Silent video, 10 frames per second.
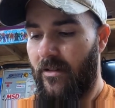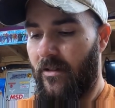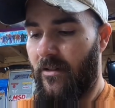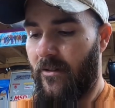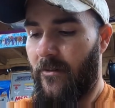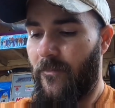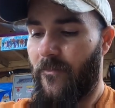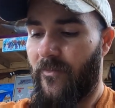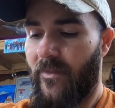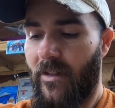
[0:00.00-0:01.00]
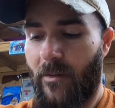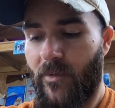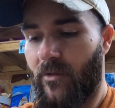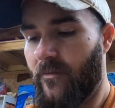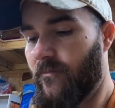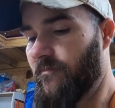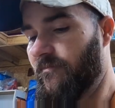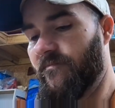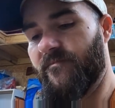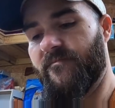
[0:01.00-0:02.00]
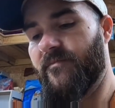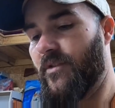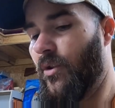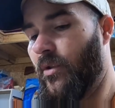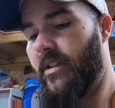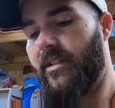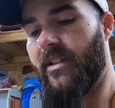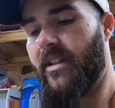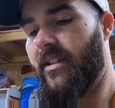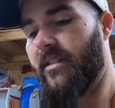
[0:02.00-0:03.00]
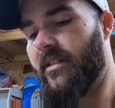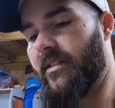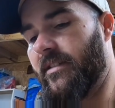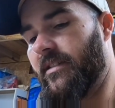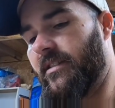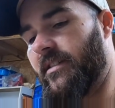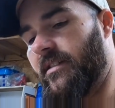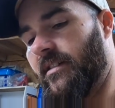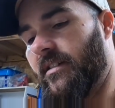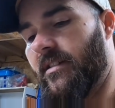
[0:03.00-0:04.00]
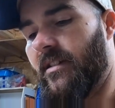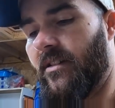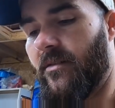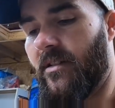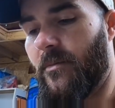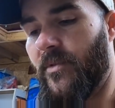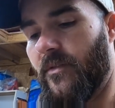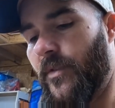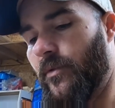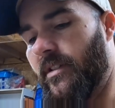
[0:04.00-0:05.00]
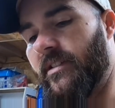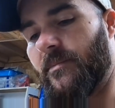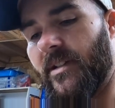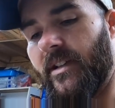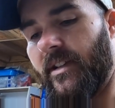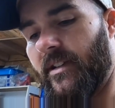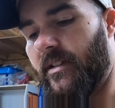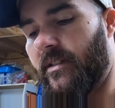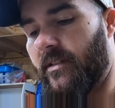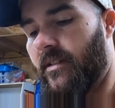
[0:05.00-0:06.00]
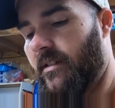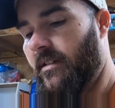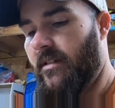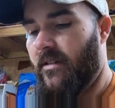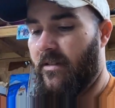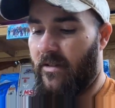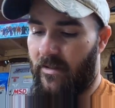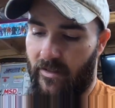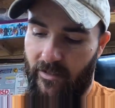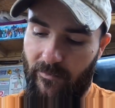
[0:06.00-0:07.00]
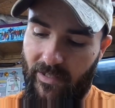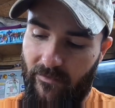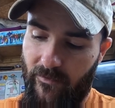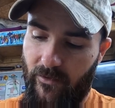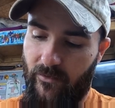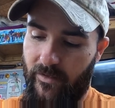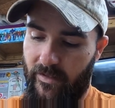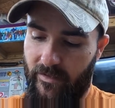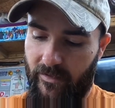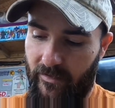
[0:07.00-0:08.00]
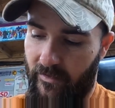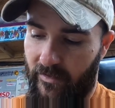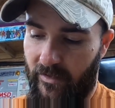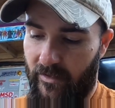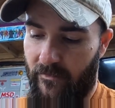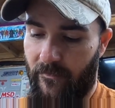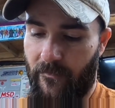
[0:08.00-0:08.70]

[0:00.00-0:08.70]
Um, I'm gonna go ahead and end this. I'll, I'll put a few of these in my hand and, and lay them out real quick so you can see them.